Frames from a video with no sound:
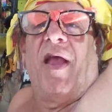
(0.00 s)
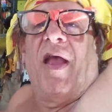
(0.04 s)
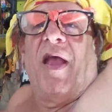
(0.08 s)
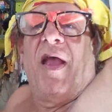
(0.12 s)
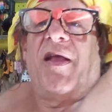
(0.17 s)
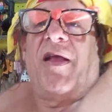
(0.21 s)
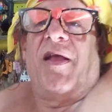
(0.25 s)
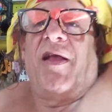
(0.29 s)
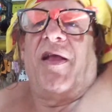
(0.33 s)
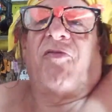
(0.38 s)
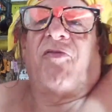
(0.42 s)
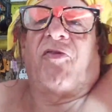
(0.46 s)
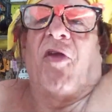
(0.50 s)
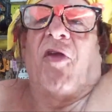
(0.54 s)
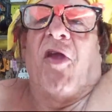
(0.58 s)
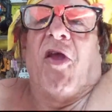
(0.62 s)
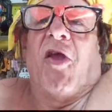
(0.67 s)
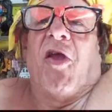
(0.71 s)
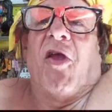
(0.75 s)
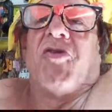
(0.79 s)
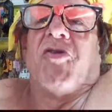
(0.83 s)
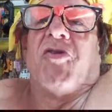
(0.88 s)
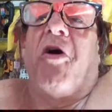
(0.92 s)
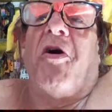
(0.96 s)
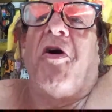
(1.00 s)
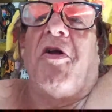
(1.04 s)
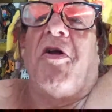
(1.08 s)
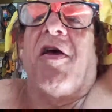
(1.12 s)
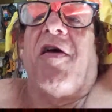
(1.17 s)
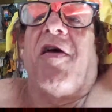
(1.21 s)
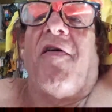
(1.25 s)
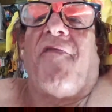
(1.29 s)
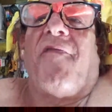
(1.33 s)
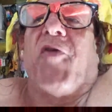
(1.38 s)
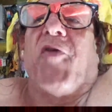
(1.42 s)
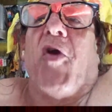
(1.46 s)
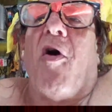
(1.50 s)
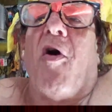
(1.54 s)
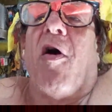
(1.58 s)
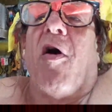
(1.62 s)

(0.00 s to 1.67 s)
it's none of your